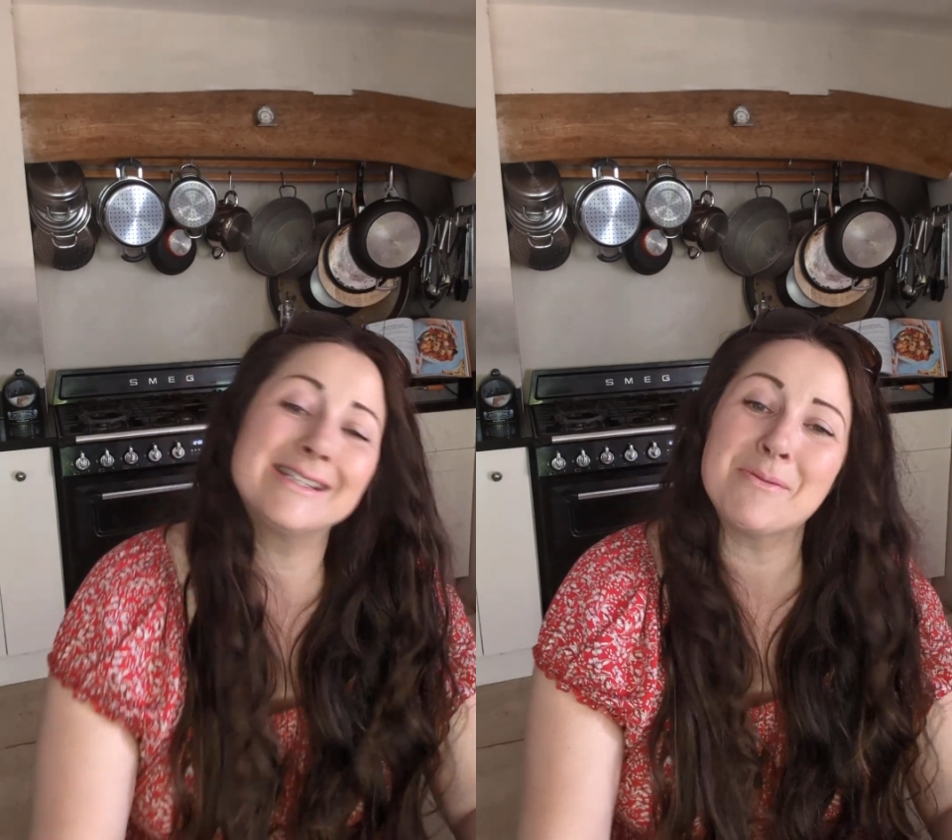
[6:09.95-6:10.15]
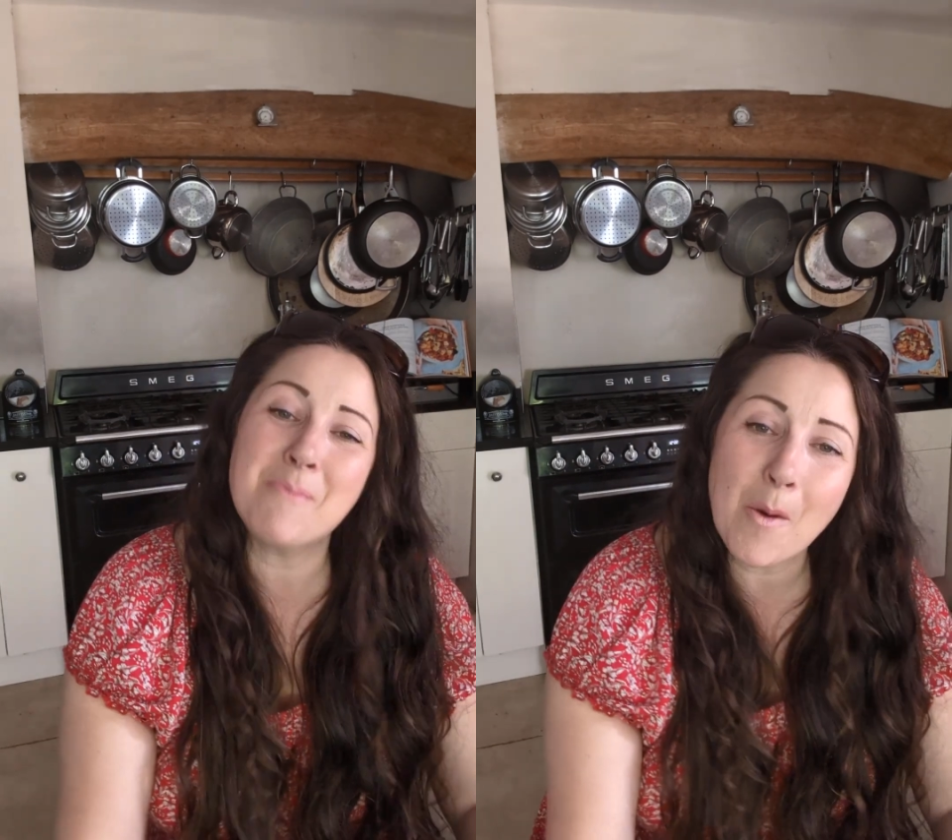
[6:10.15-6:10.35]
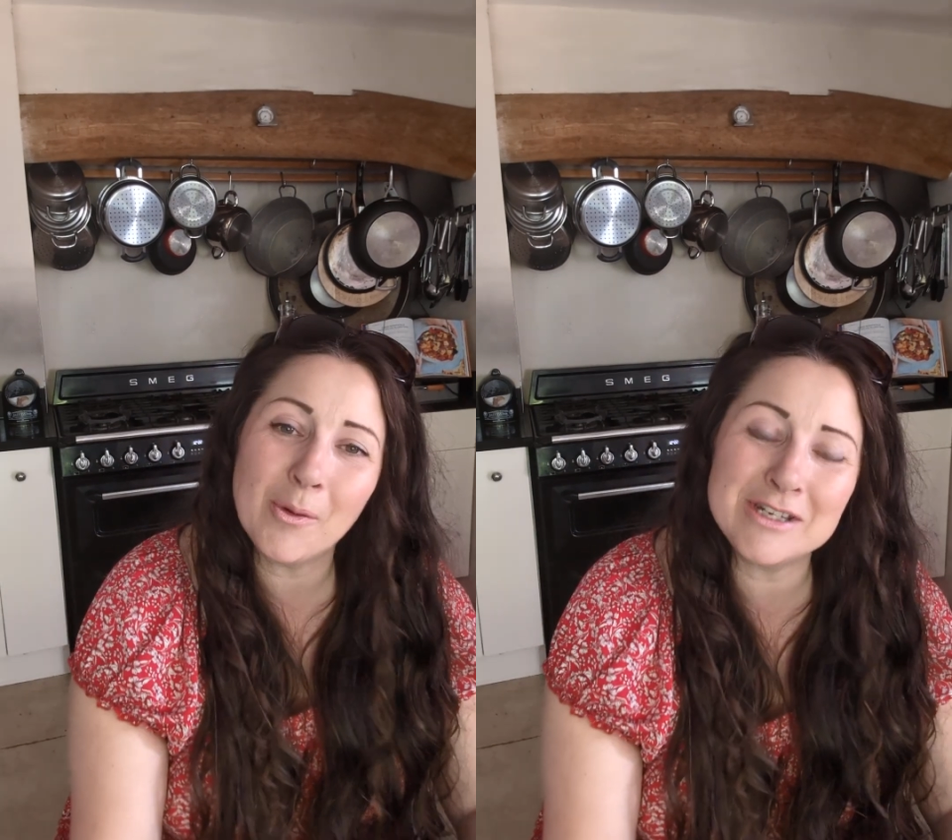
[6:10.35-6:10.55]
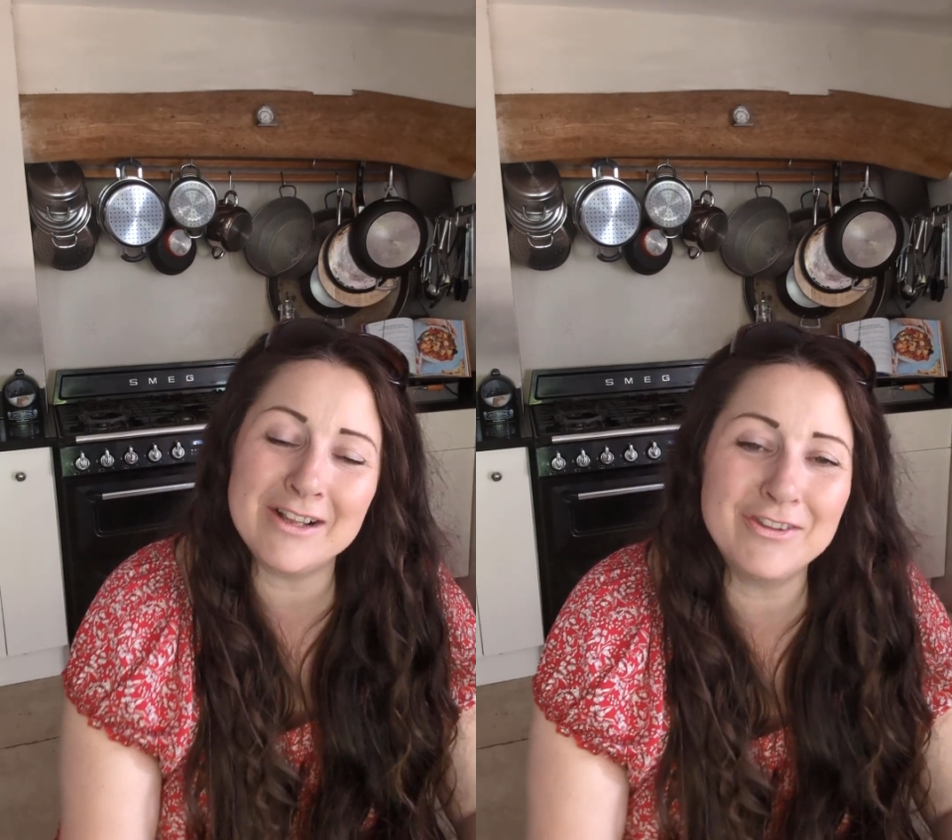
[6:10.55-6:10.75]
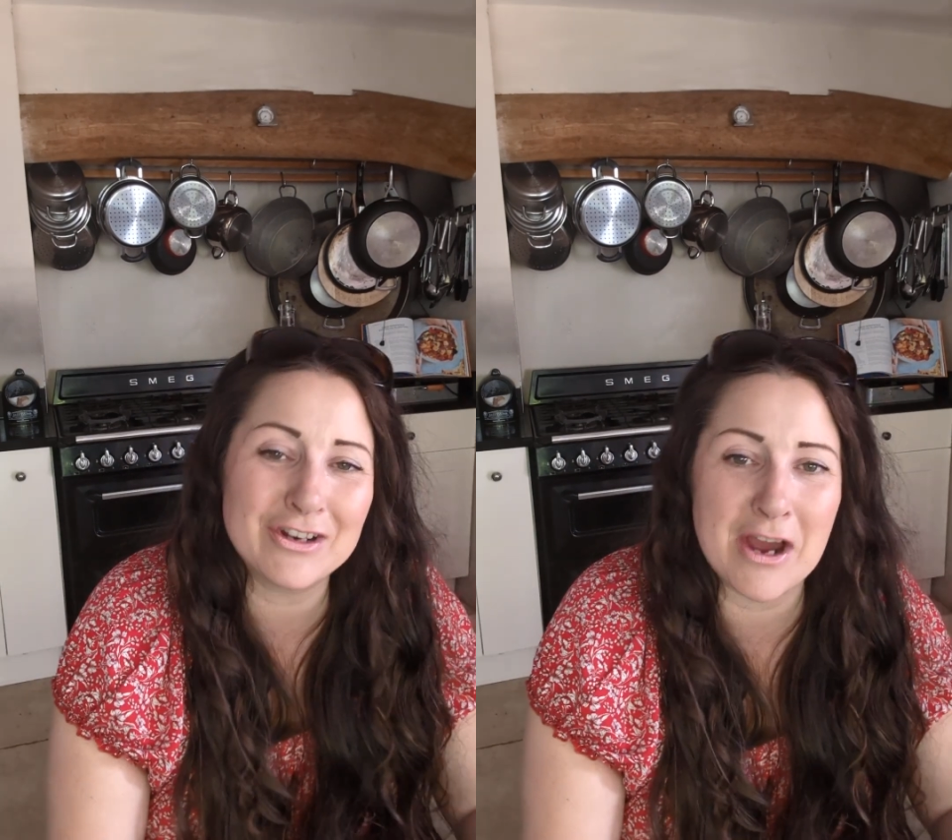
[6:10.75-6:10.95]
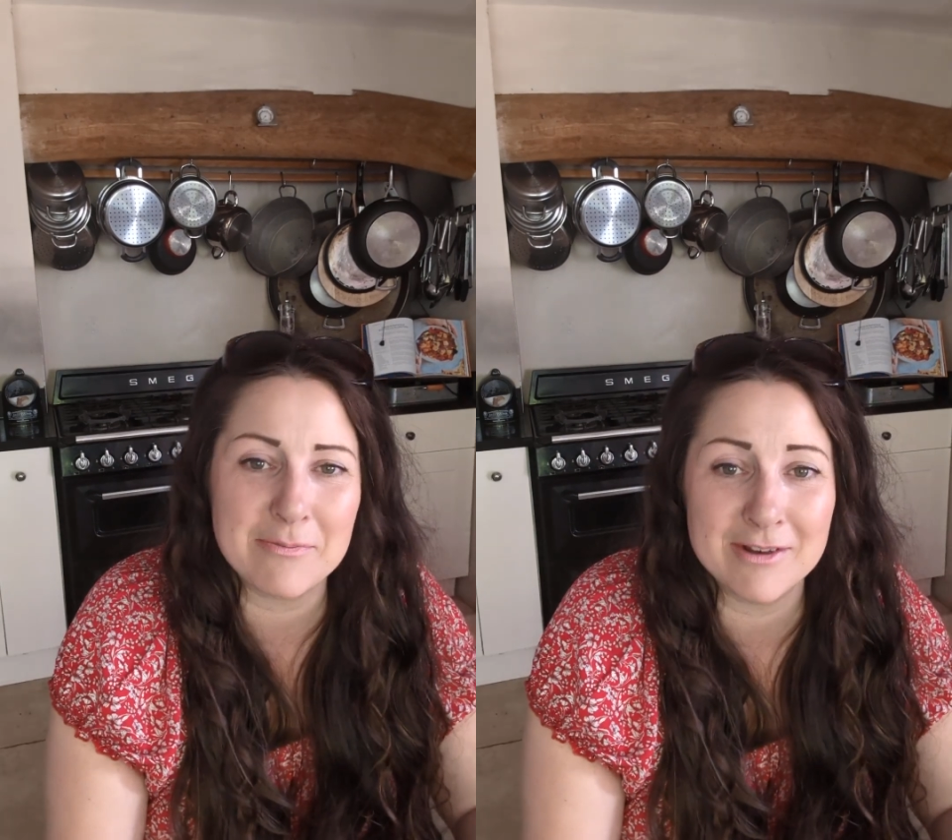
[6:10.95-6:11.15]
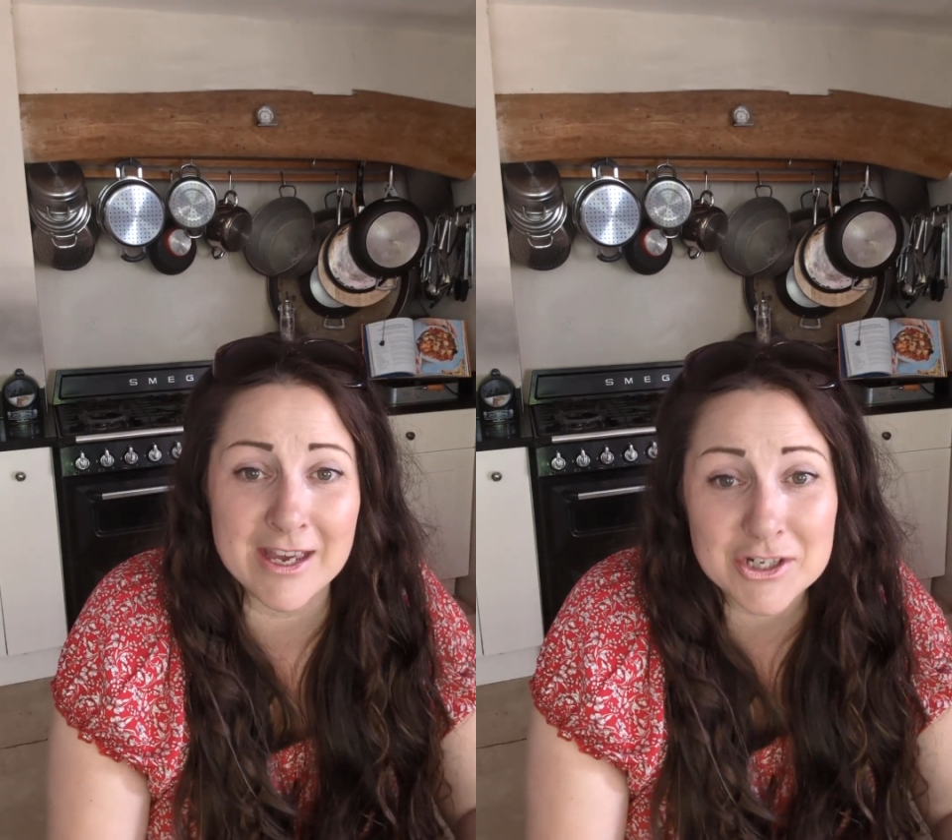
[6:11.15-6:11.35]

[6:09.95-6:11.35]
So pop on down to your library.